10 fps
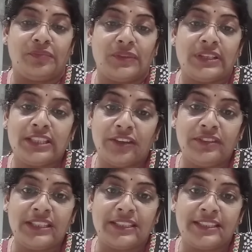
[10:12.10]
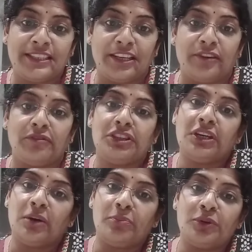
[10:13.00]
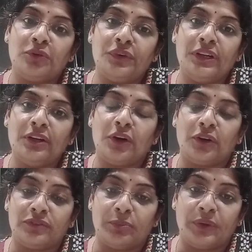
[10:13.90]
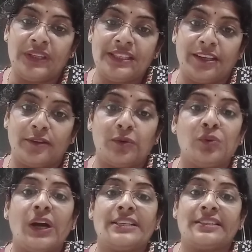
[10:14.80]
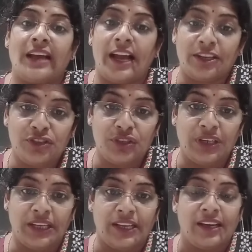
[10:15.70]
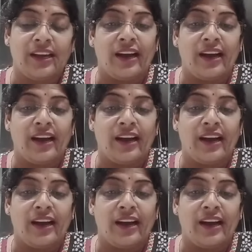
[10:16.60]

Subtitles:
services with the approval of the person who has actually